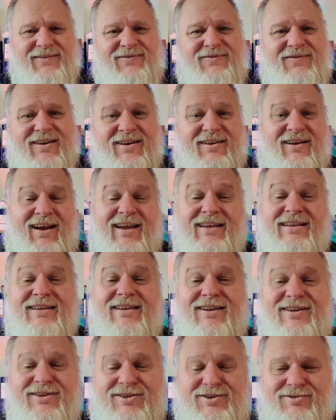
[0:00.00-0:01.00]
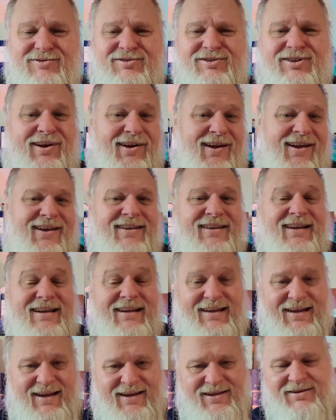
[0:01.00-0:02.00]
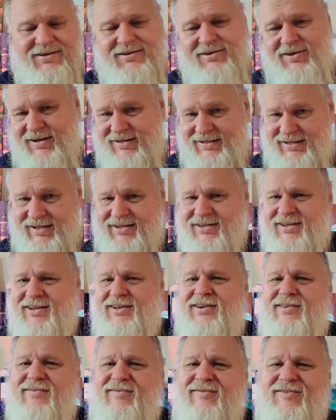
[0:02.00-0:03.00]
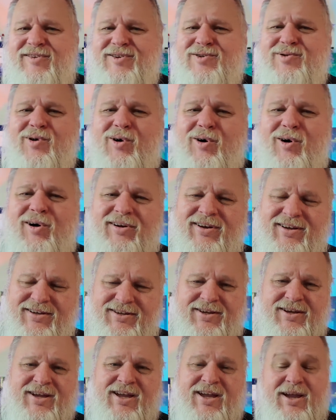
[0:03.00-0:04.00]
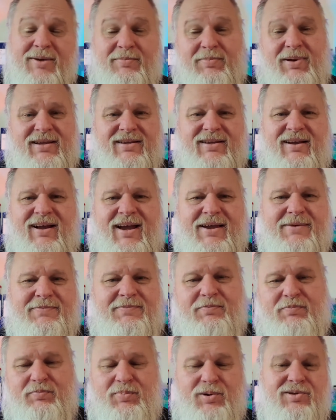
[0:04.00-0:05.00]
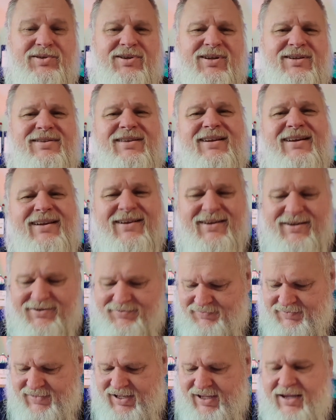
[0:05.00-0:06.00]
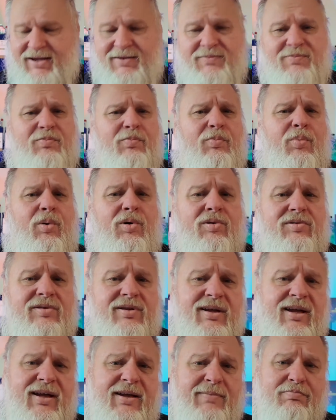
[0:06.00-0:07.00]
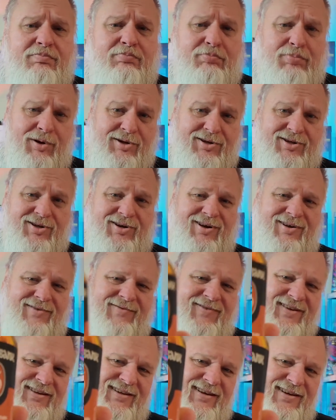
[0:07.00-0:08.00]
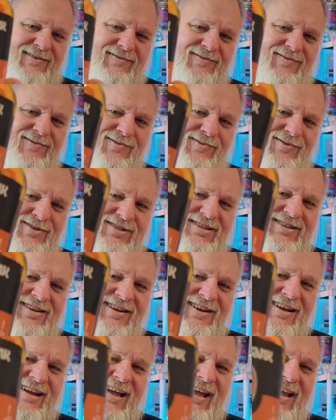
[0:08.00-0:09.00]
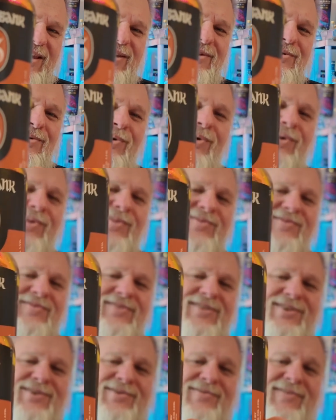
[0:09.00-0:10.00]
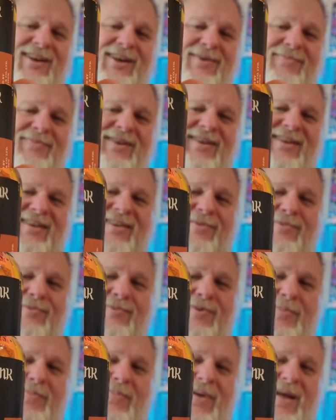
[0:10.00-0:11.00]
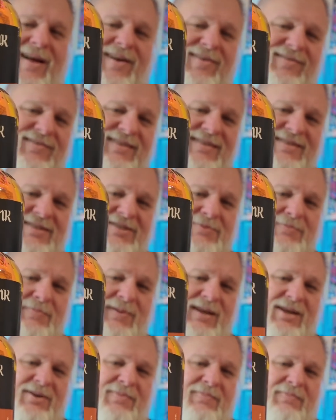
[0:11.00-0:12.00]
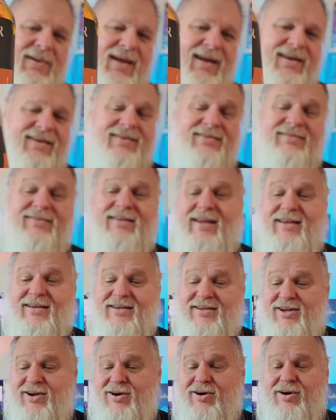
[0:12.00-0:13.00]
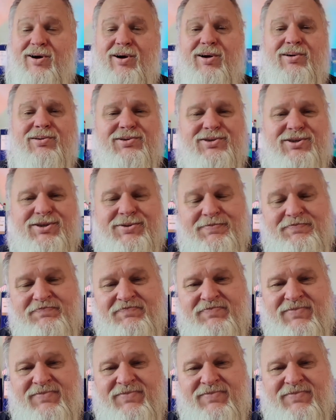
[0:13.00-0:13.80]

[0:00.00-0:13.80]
think I need to try it again. I did the review on it, but I pulled the trigger. I bought a bottle of it, and of course, you all knew that I'm going to whip out the Springbank 10-year-old.